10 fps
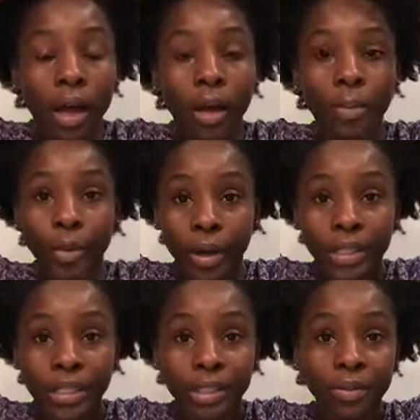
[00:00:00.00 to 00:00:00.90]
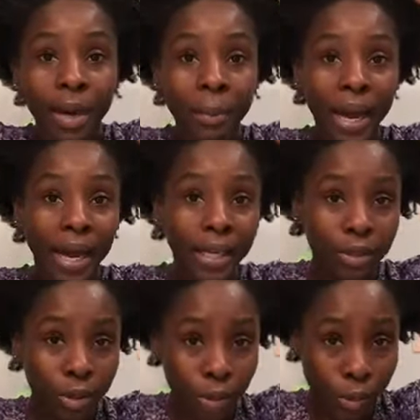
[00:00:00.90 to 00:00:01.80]
I'm going to divide my hair
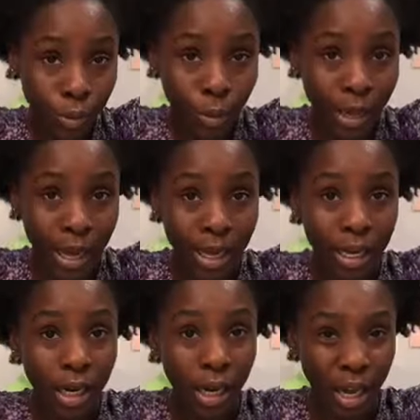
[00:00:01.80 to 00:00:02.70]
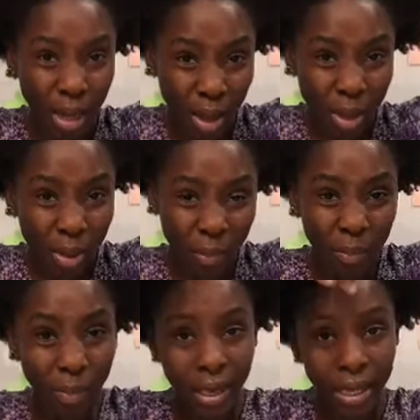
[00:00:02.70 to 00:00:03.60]
into two
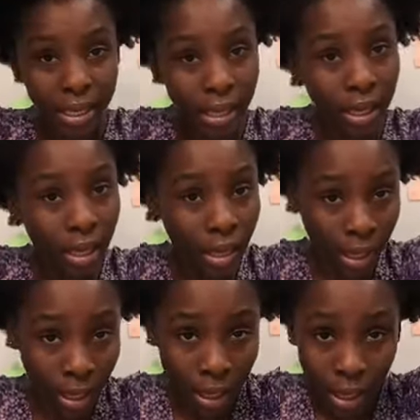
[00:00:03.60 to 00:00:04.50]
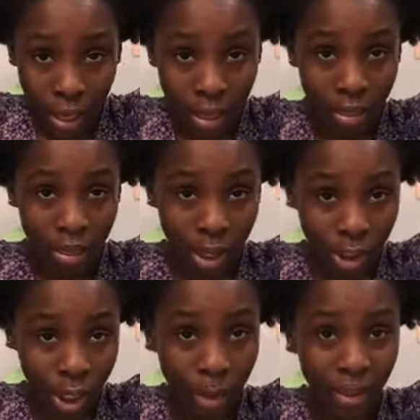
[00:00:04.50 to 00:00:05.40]
and make the
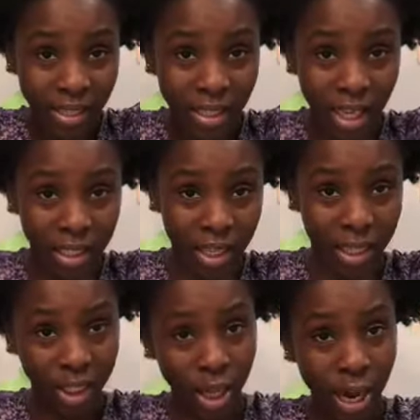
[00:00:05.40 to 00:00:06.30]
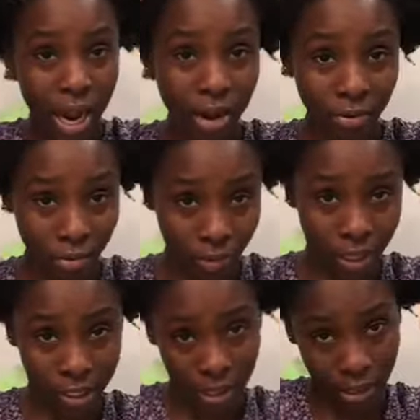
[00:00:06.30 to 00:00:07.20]
shea butter touch every
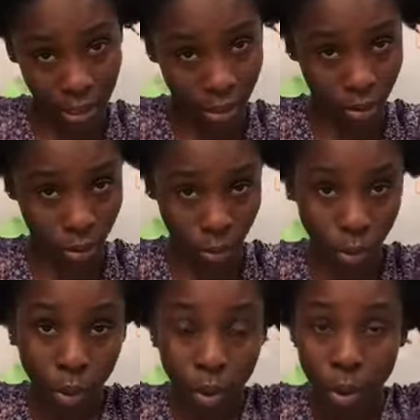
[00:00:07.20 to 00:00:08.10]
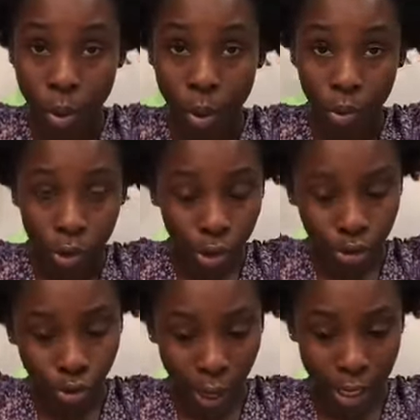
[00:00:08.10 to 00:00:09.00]
single
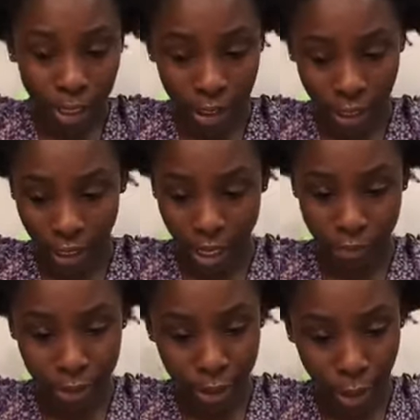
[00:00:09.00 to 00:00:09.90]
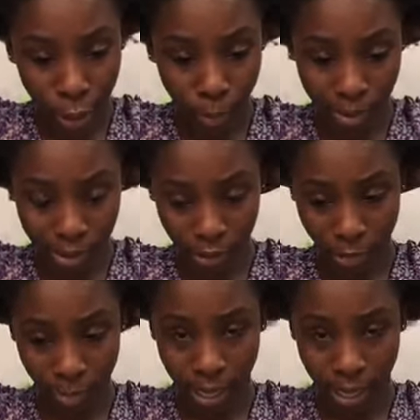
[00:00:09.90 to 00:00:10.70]
strand and every single part of my